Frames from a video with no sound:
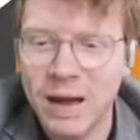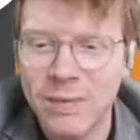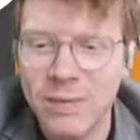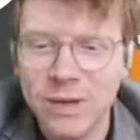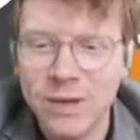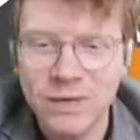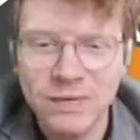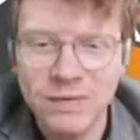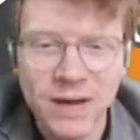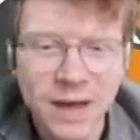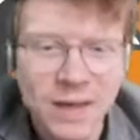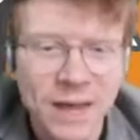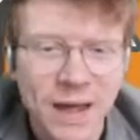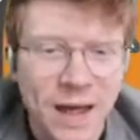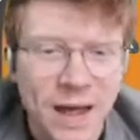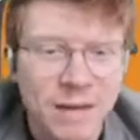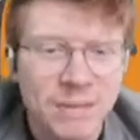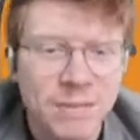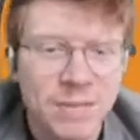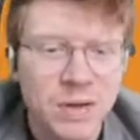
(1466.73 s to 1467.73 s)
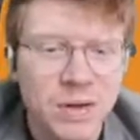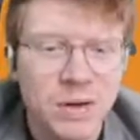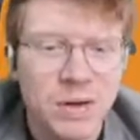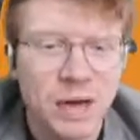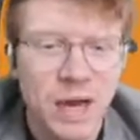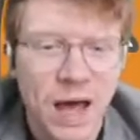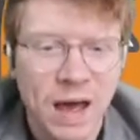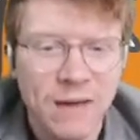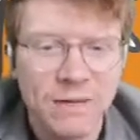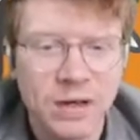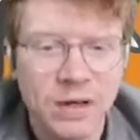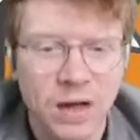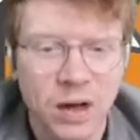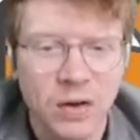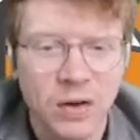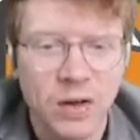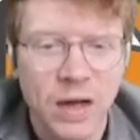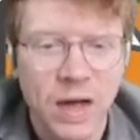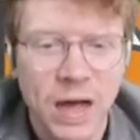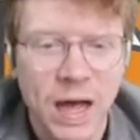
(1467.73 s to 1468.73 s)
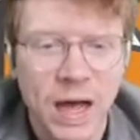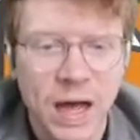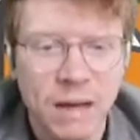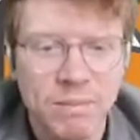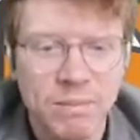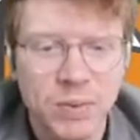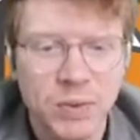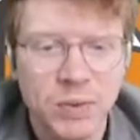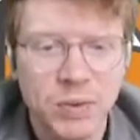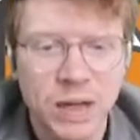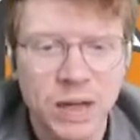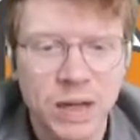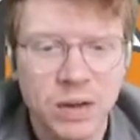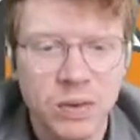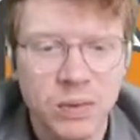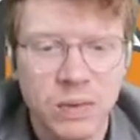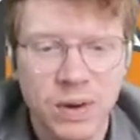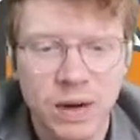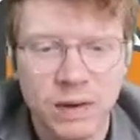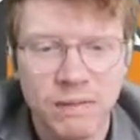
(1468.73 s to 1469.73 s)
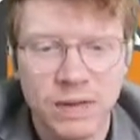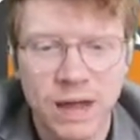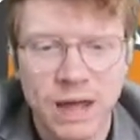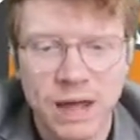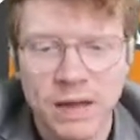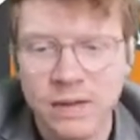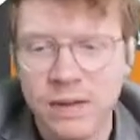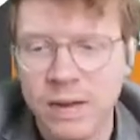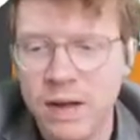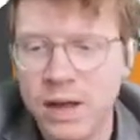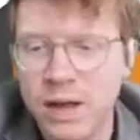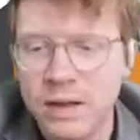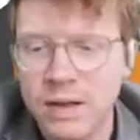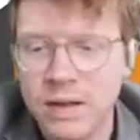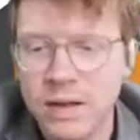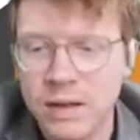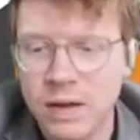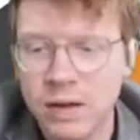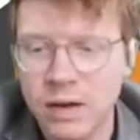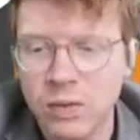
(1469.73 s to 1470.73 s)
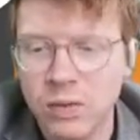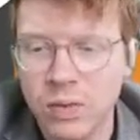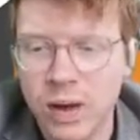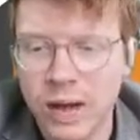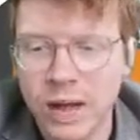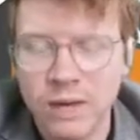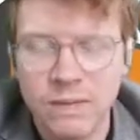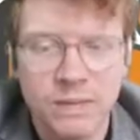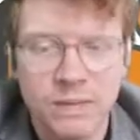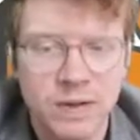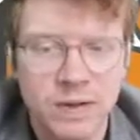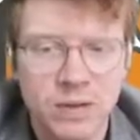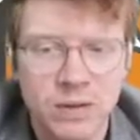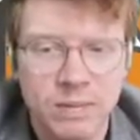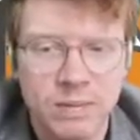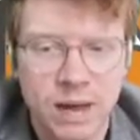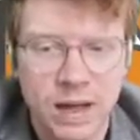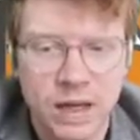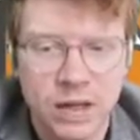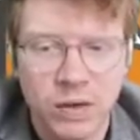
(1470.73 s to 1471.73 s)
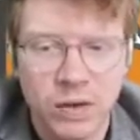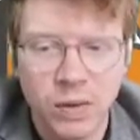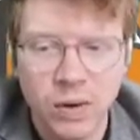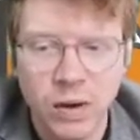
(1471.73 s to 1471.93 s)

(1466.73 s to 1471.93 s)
And when you've done that, you can have a go at building one of these. This is a little way for you to make